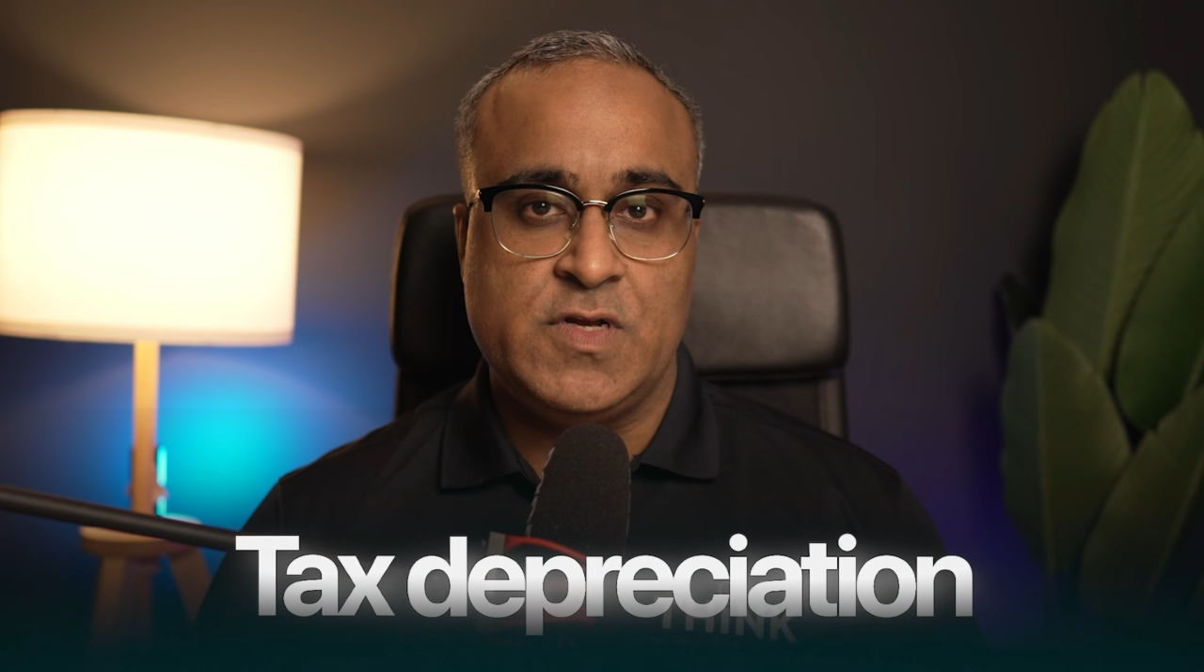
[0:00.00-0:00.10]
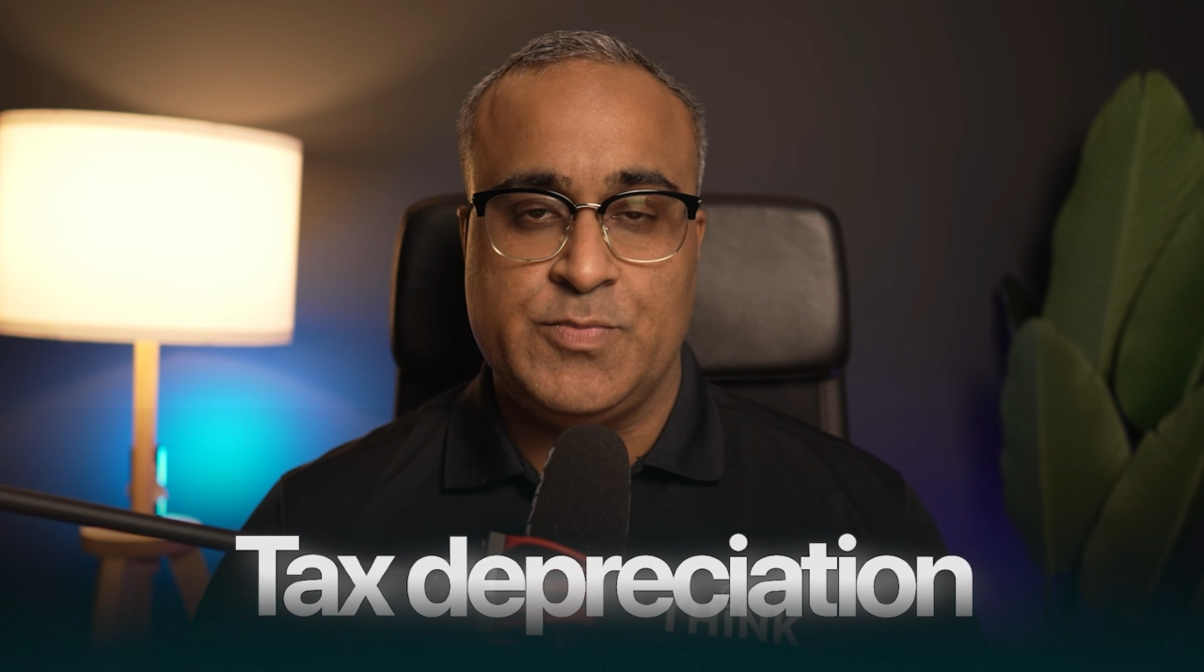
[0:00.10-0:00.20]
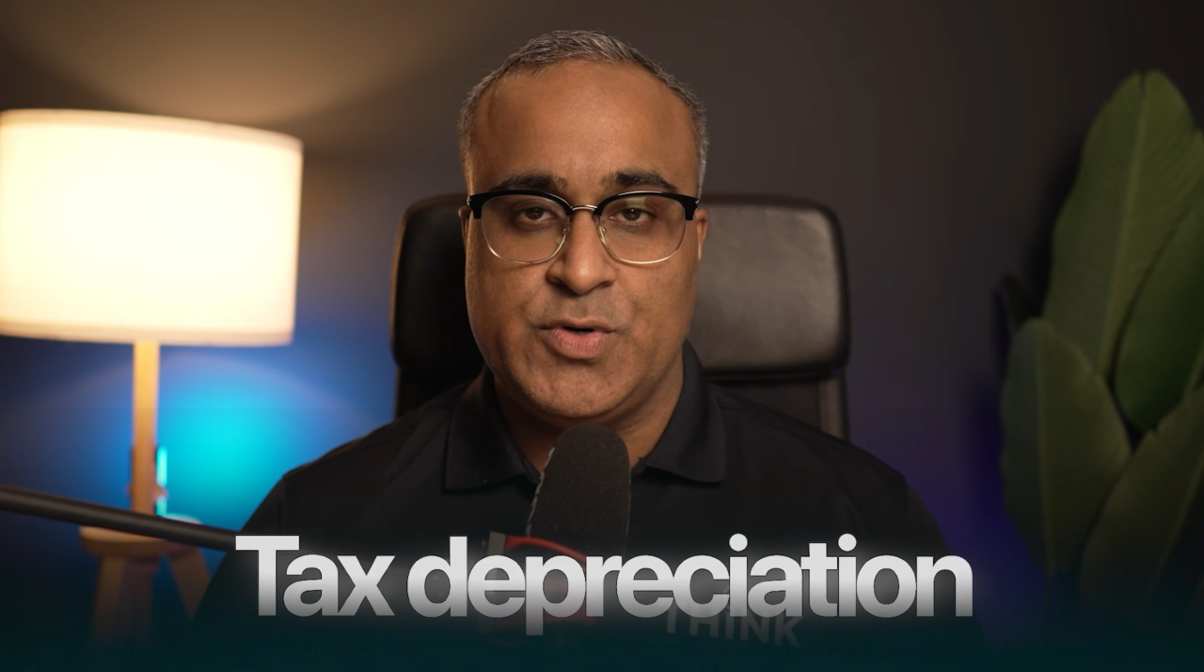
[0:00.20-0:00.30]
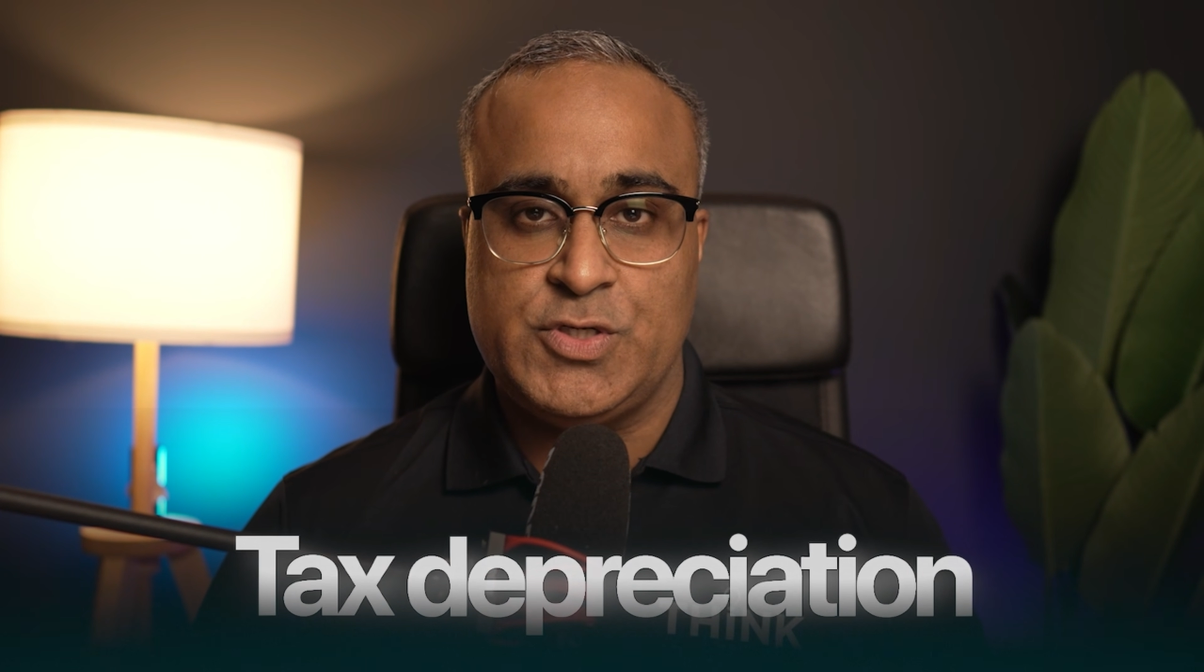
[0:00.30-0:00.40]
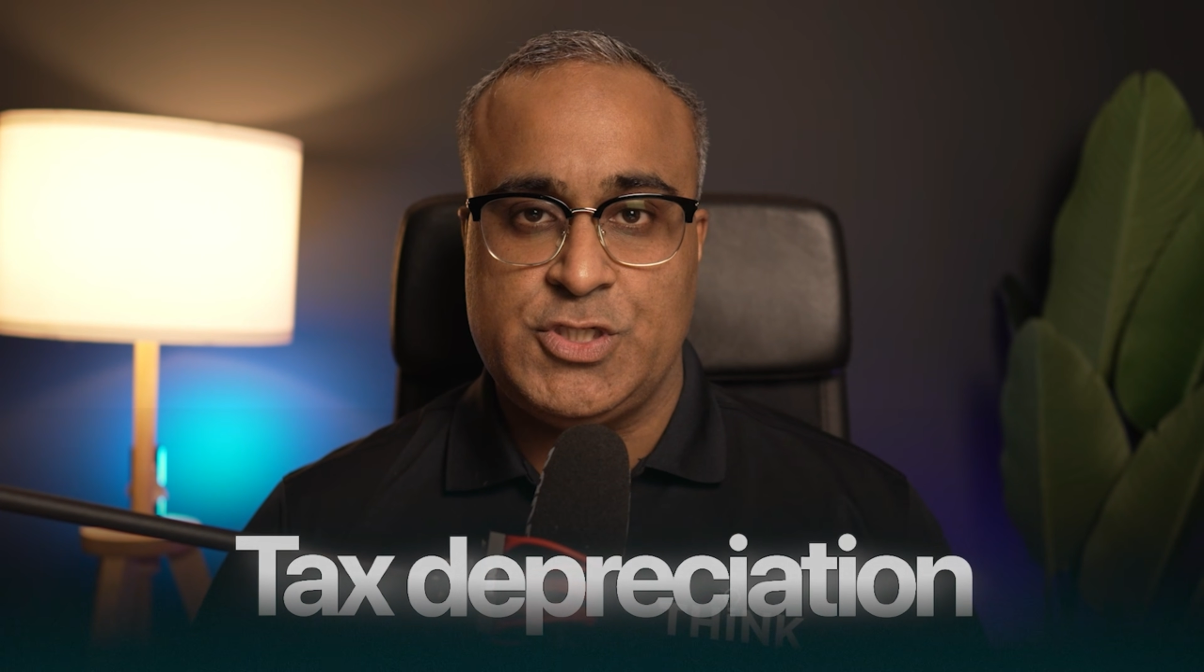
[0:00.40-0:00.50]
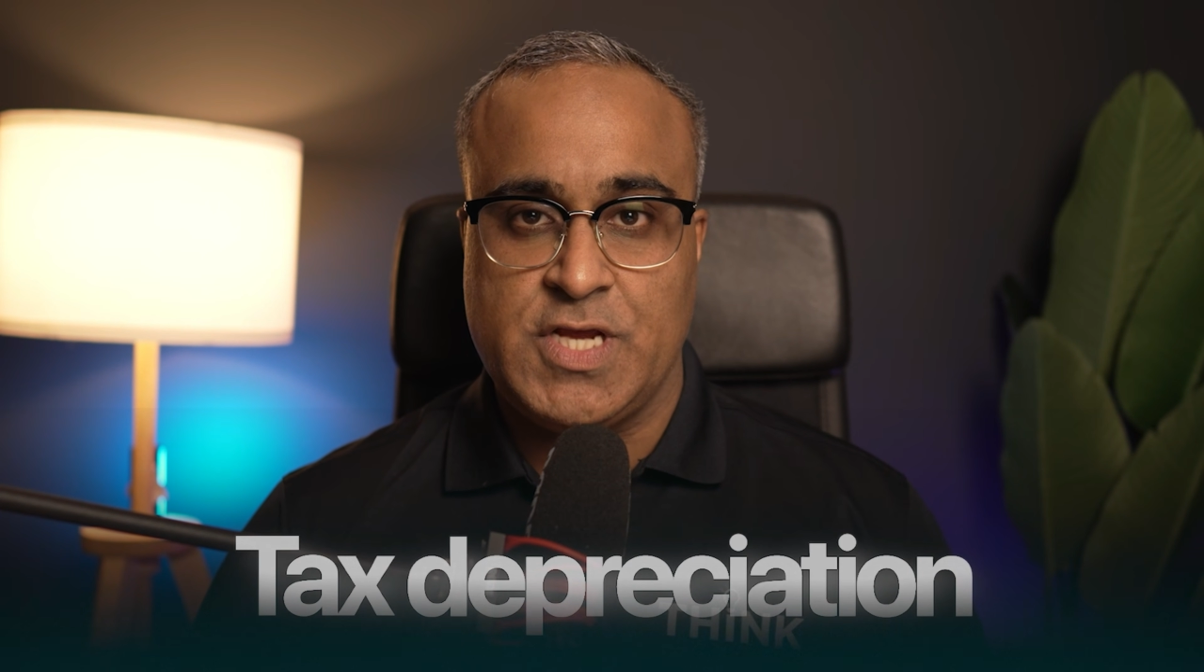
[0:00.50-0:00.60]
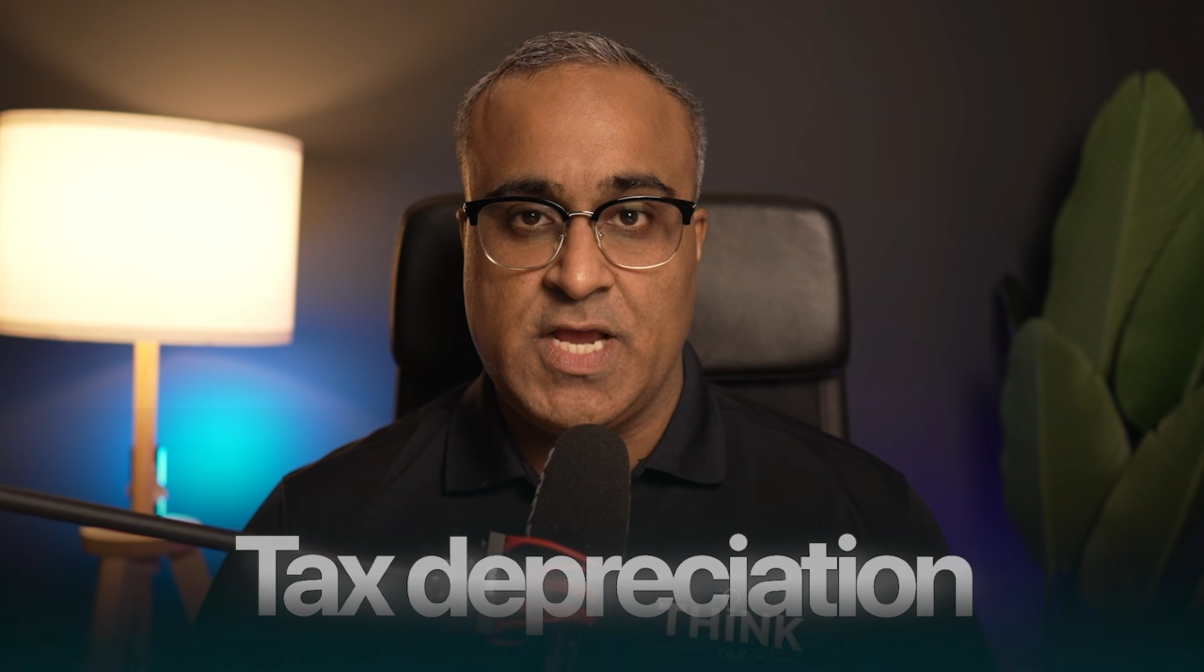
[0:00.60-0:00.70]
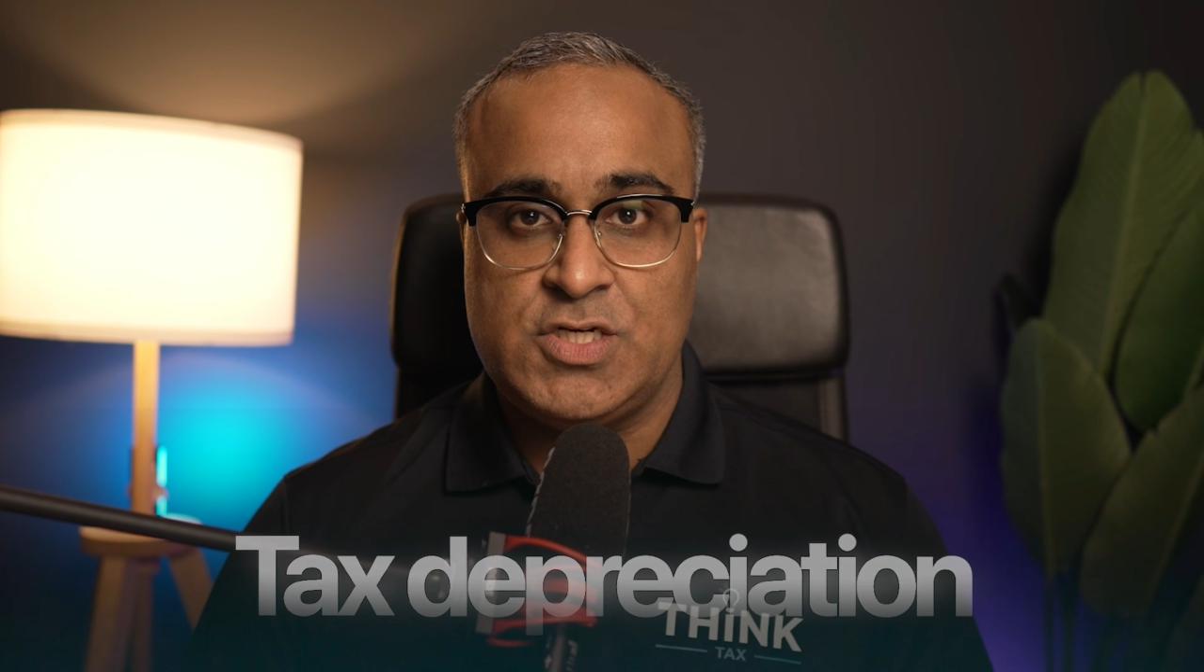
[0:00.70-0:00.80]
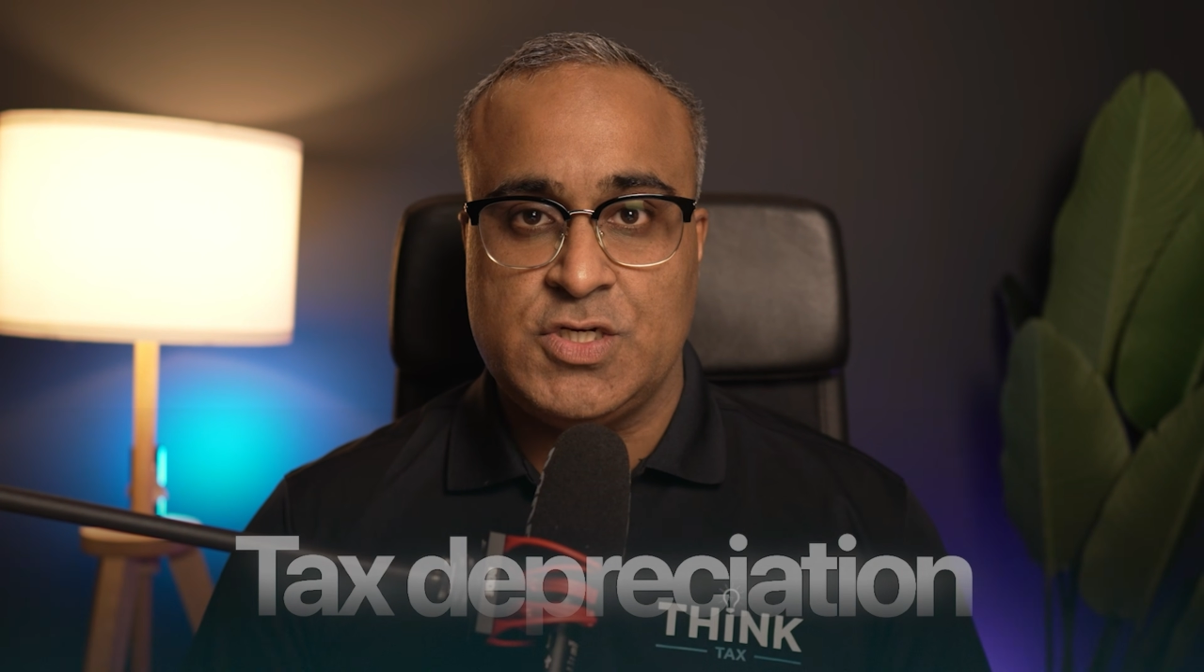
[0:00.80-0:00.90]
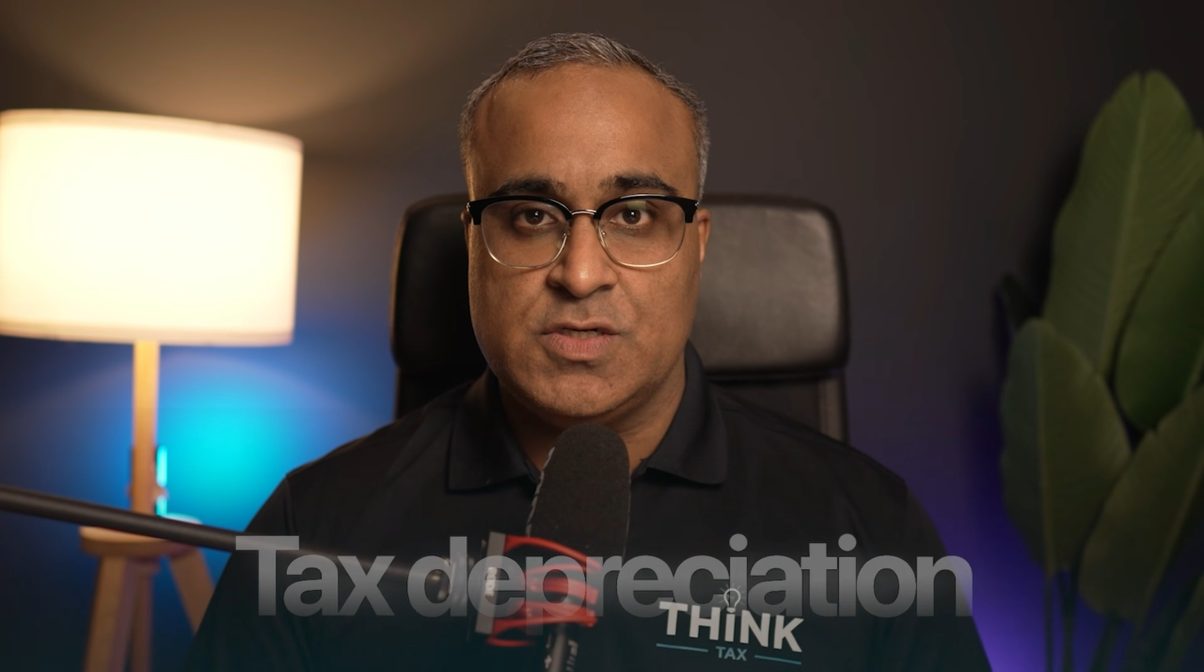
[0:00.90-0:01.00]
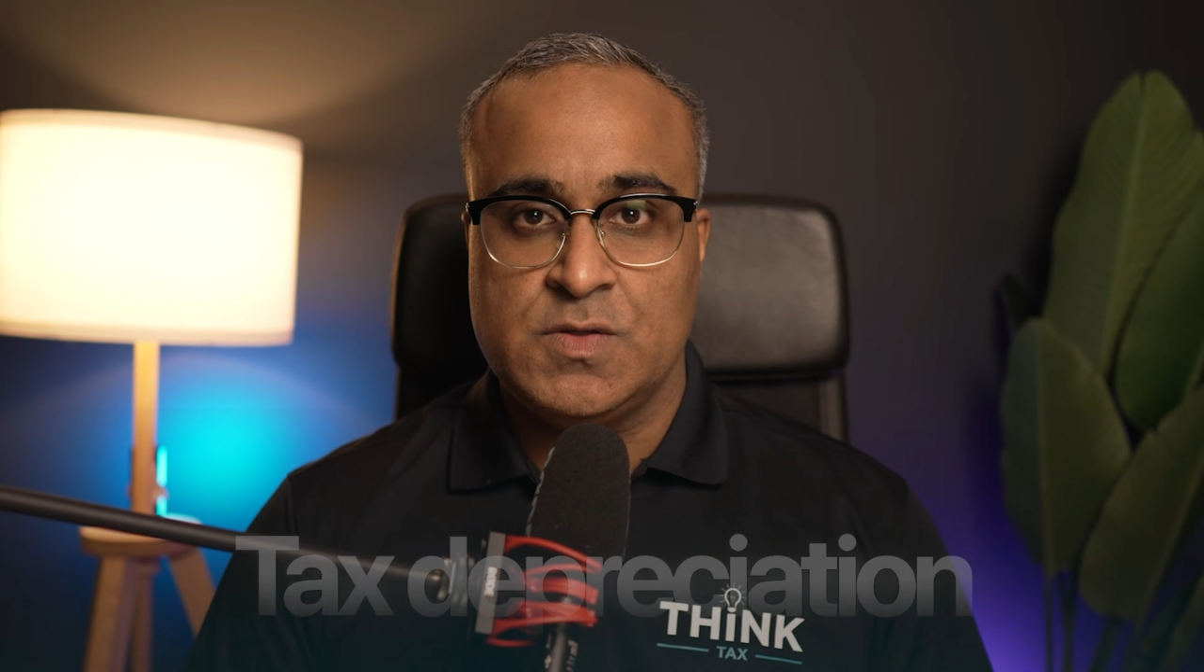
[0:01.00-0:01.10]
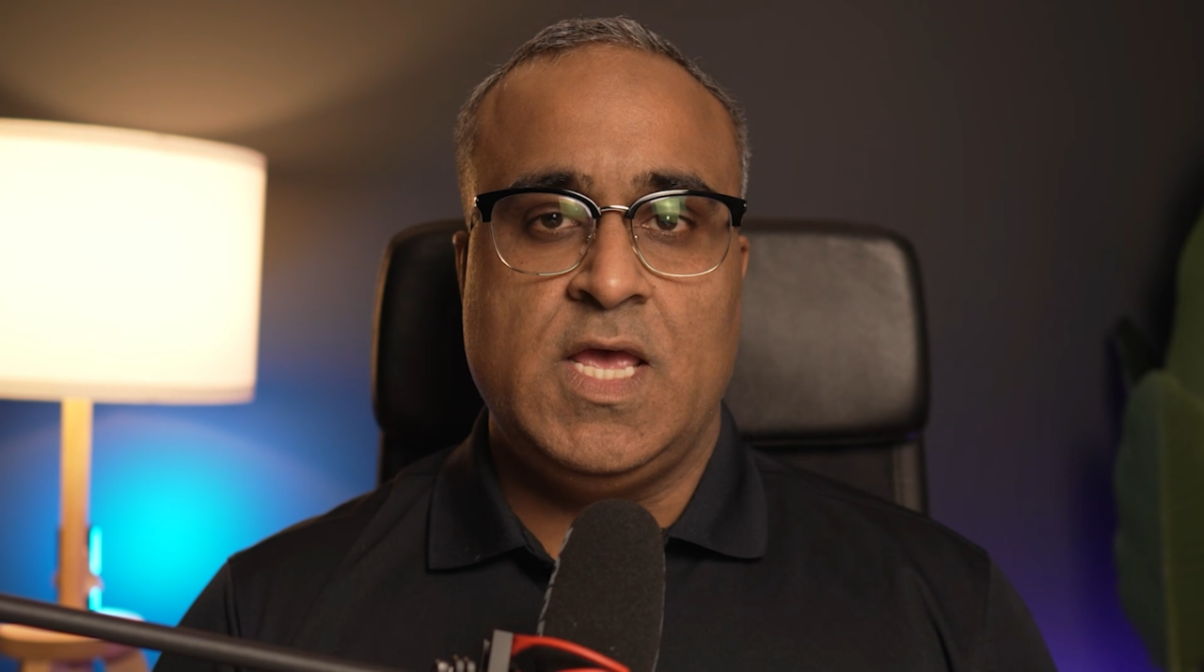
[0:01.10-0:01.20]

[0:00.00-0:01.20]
depreciation.